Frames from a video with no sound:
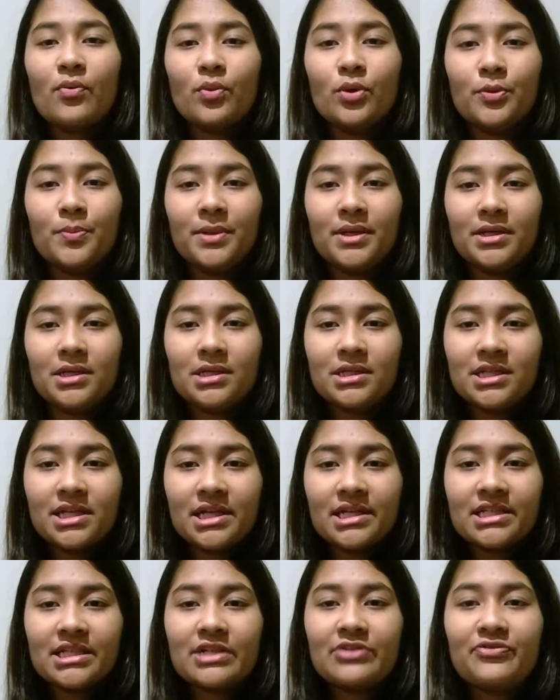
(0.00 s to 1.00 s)
would be
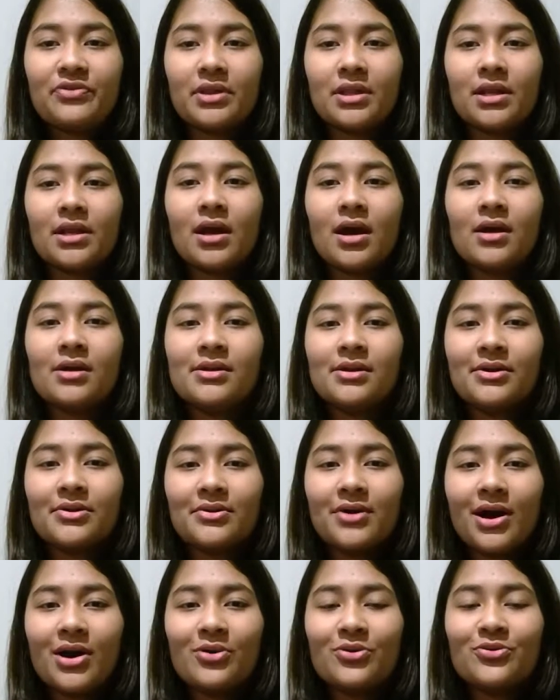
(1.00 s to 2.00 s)
detected with an
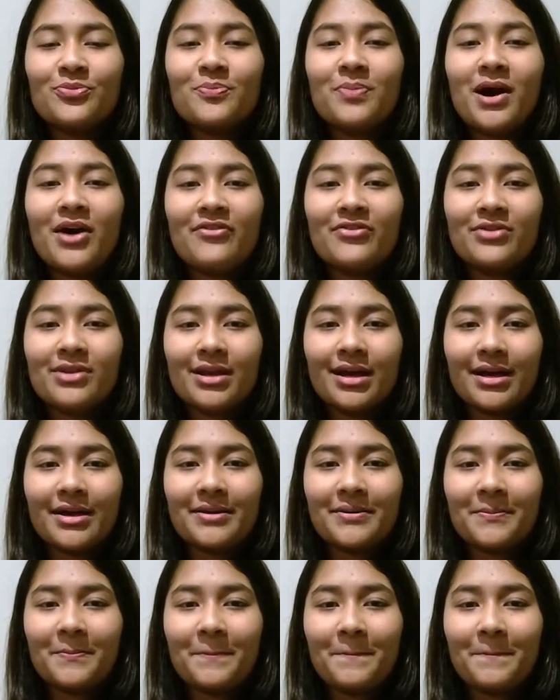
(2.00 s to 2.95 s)
underground power line.